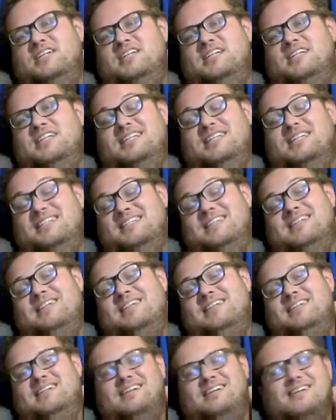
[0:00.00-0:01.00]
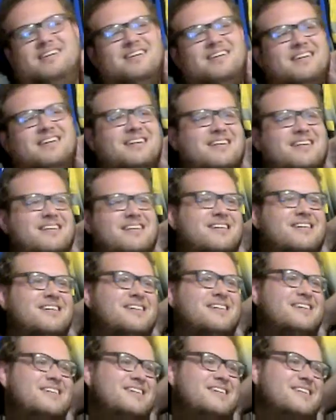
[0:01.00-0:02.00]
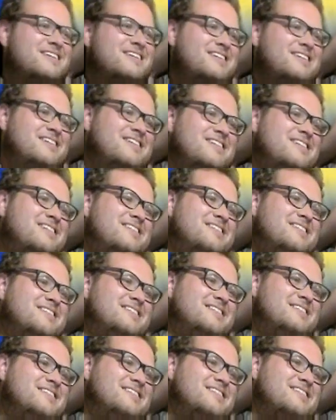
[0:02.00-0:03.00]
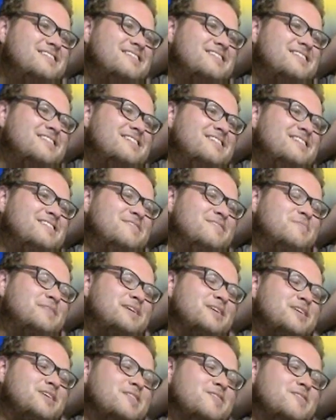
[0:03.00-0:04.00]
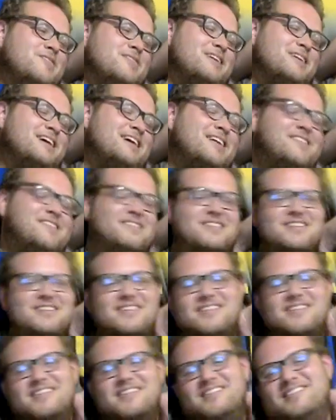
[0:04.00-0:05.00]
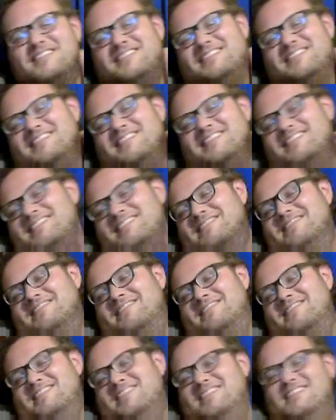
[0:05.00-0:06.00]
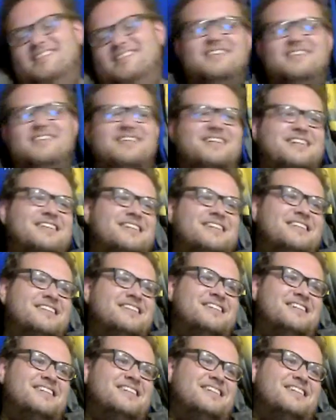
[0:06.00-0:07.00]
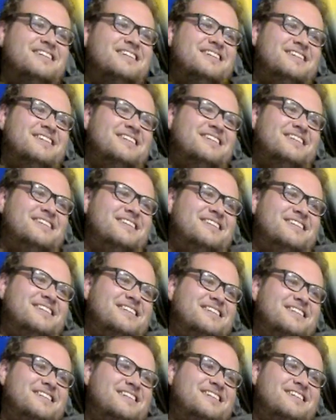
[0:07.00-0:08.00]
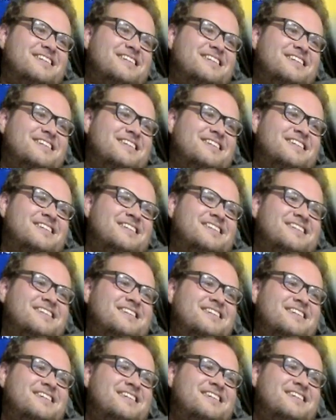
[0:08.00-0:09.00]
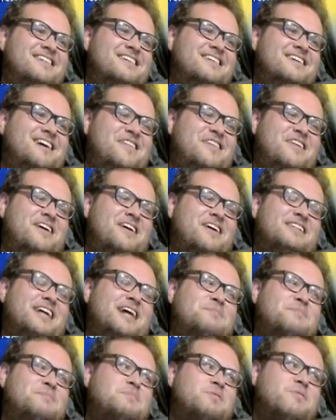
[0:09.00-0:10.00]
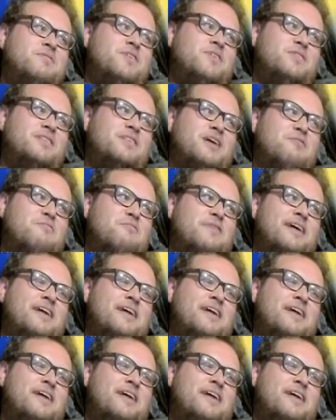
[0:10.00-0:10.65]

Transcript: It was the last one I went to. We were talking in the parking lot. Yeah, you me, like, you I was like, dude, this is way out here. I'm not trying to drive out here no more like, I think a lot of people felt that way.